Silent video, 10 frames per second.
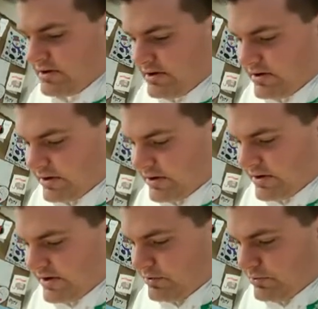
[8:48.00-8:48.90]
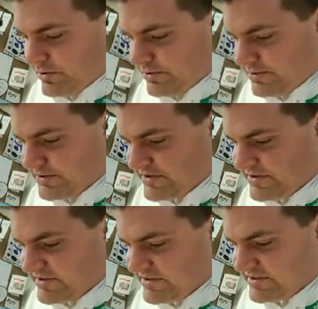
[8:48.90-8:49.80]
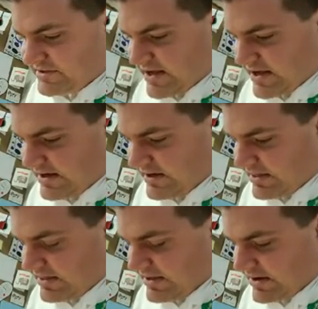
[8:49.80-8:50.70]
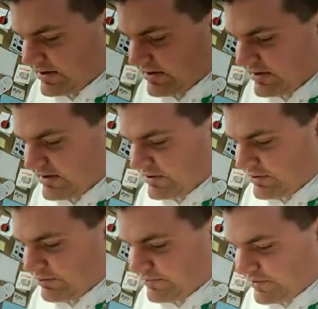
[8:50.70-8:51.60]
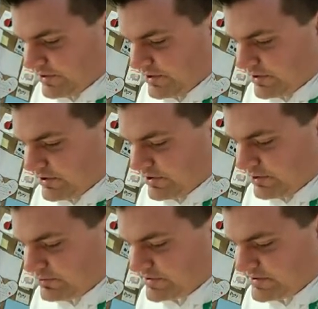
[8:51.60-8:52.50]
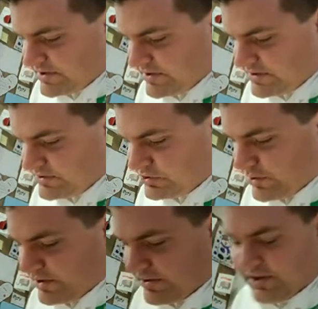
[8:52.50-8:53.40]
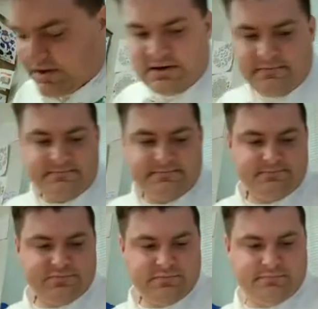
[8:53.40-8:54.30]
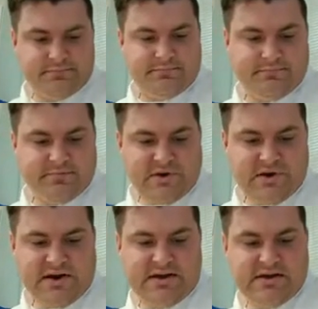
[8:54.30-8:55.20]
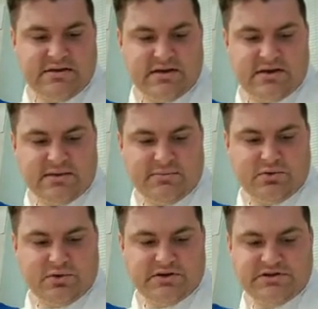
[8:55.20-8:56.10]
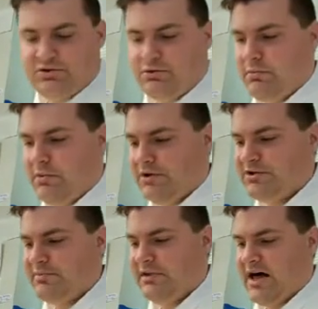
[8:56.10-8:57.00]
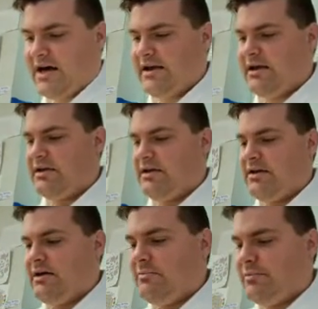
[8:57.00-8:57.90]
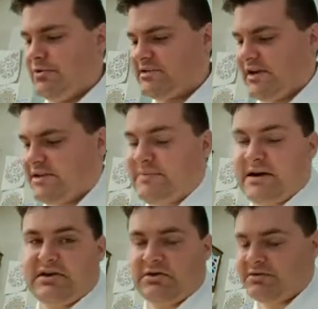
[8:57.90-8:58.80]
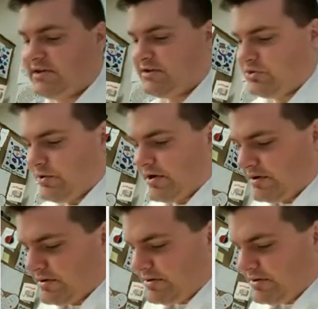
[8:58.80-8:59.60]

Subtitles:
r to equal sine theta over cosine squared theta. All right, and then I'm going to multiply both sides by cosine squared.